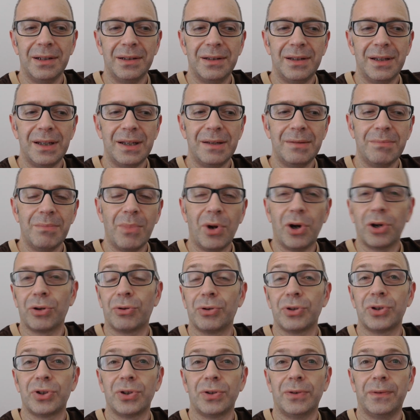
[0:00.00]
the
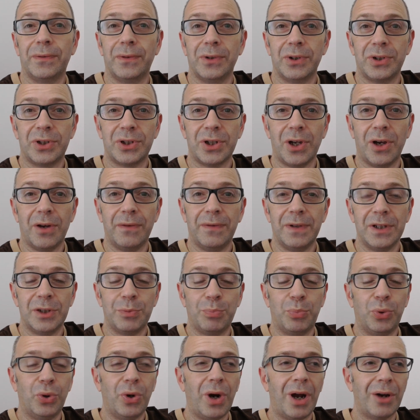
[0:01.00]
Microsoft
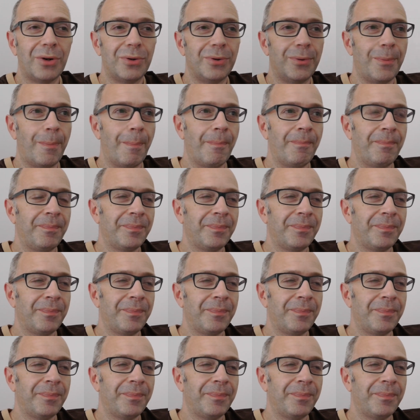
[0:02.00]
Surface Pro.